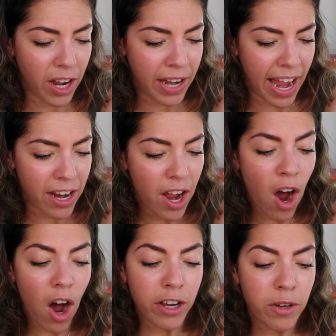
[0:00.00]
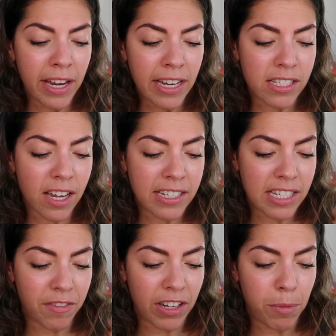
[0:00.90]
Okay, our unique
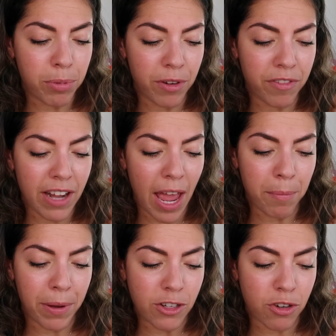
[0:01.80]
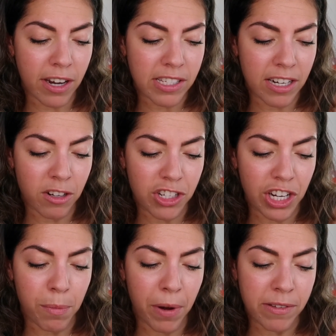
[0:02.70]
scientifically proven MP Trix technology
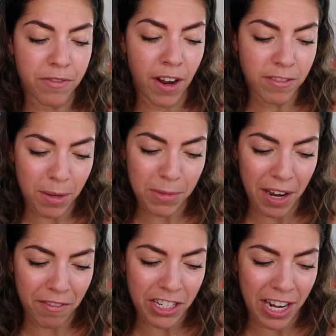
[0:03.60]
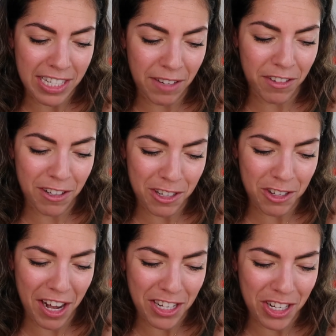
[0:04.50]
combines five times the average active
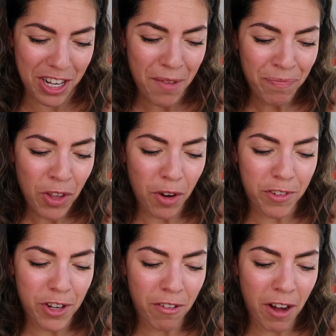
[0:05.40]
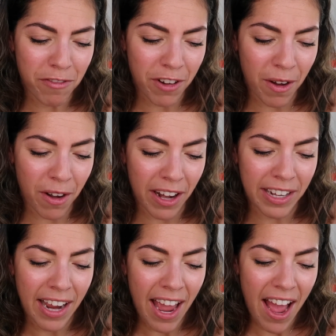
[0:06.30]
concentration of
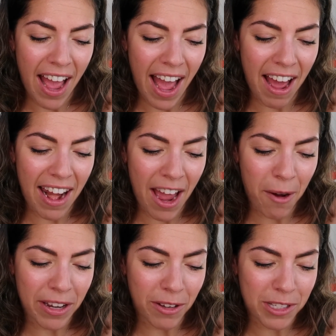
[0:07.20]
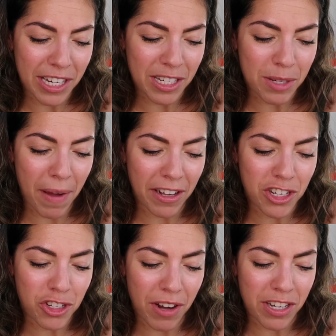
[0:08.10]
neurofluoroline, allowing your skin to
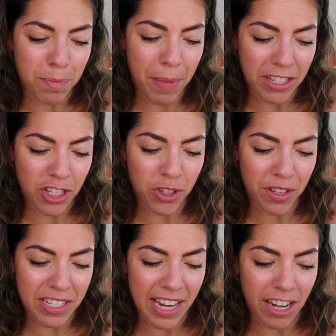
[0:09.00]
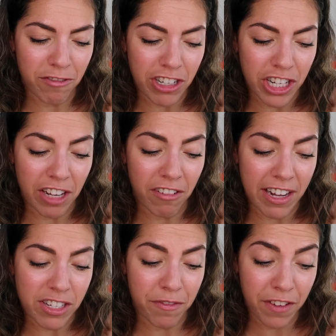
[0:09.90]
manage stress better during the day and
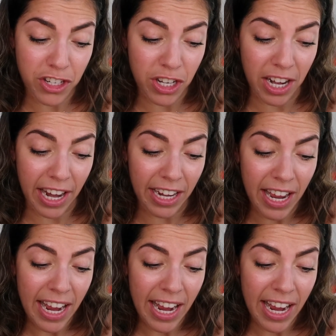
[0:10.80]
regenerate efficiently.